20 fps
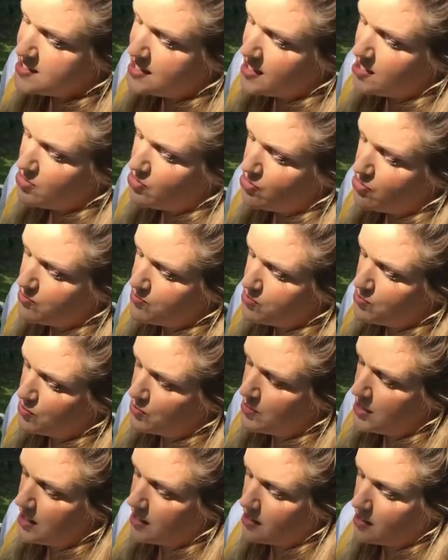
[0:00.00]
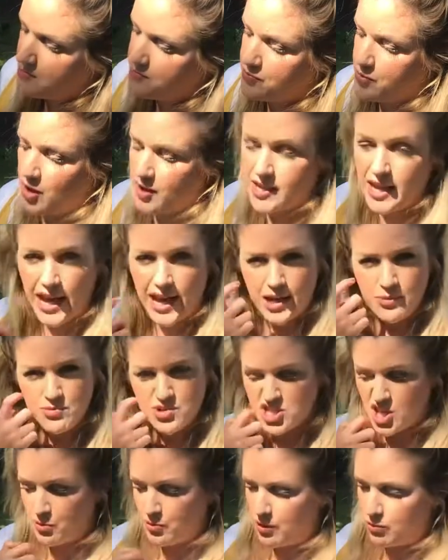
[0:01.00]
in the morning. Okay,
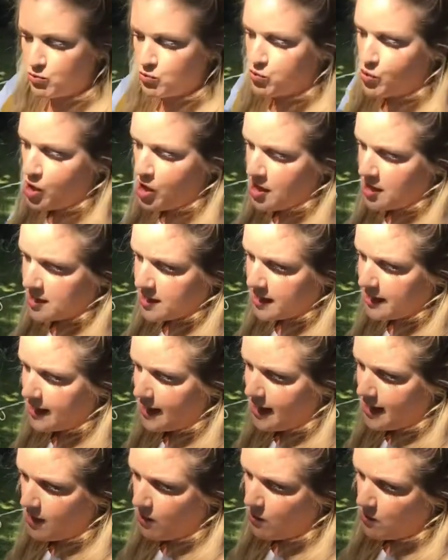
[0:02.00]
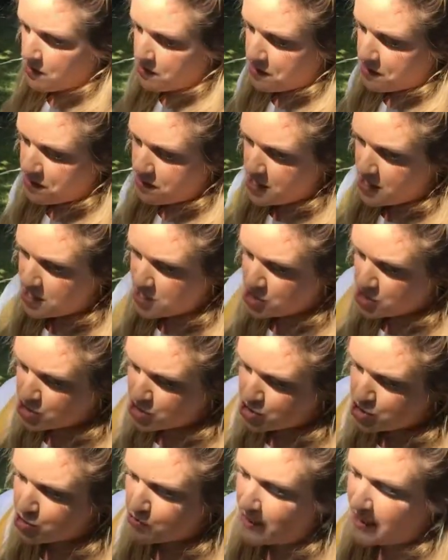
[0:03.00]
so we're working out this
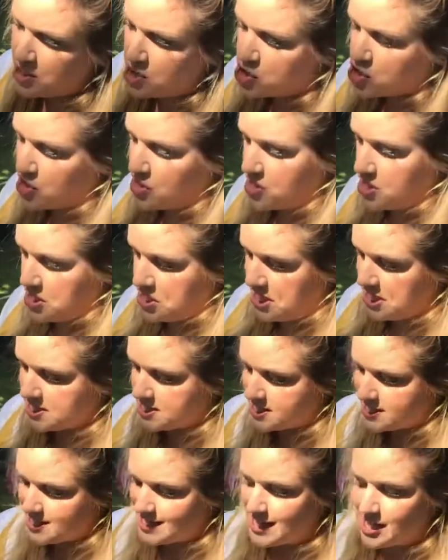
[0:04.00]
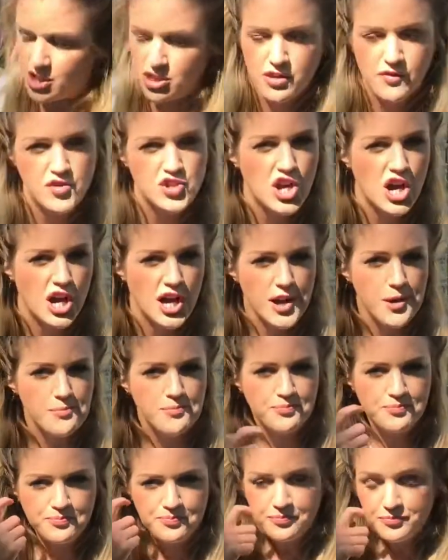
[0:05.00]
duration, this length of time.
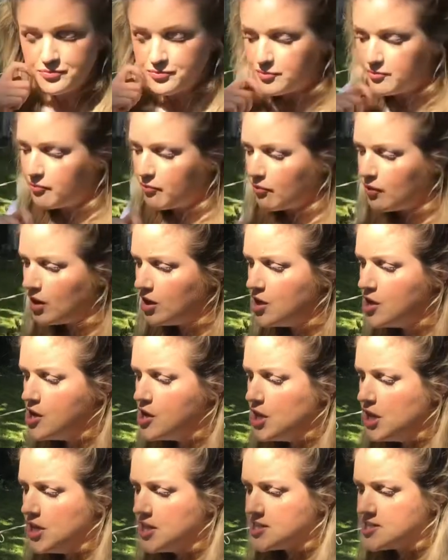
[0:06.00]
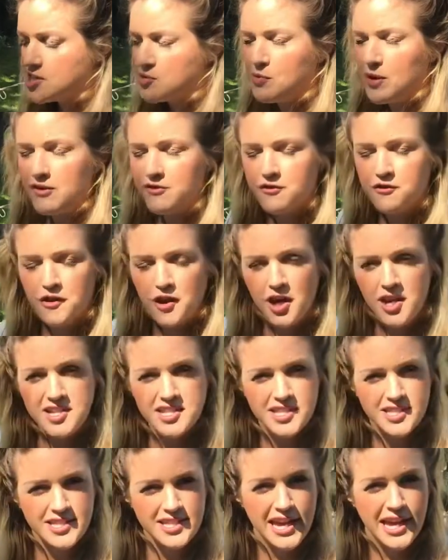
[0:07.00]
So my
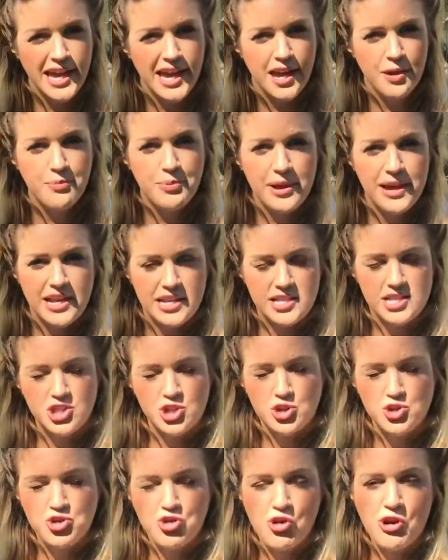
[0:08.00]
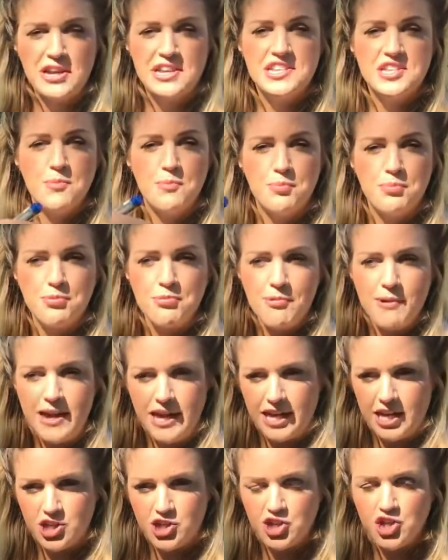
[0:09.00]
first tip is to try to
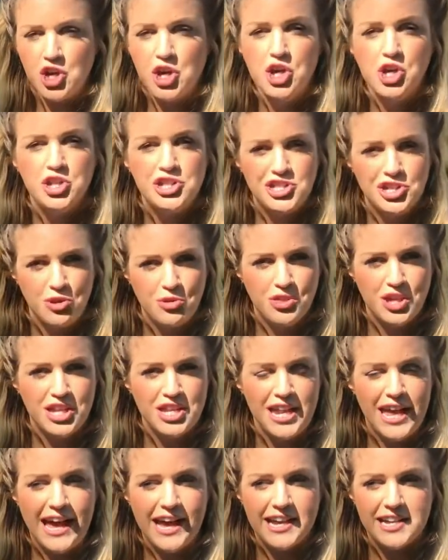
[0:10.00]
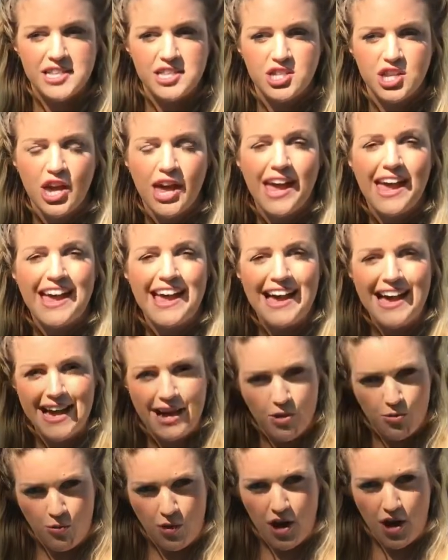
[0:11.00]
bridge to the next
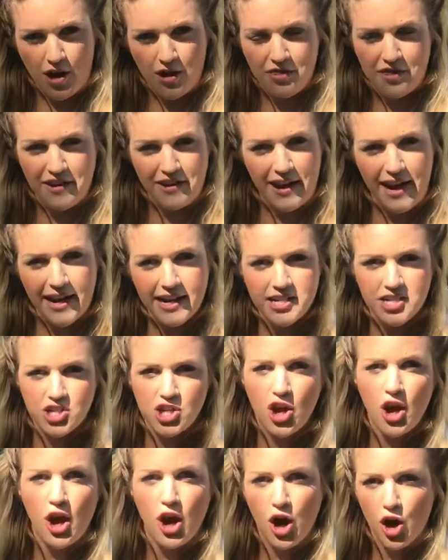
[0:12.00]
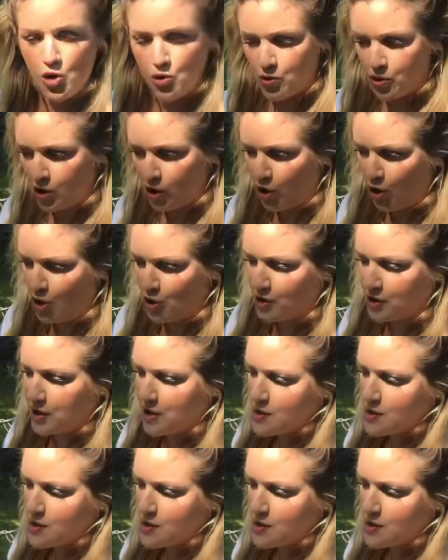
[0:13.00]
hour, the next o'clock.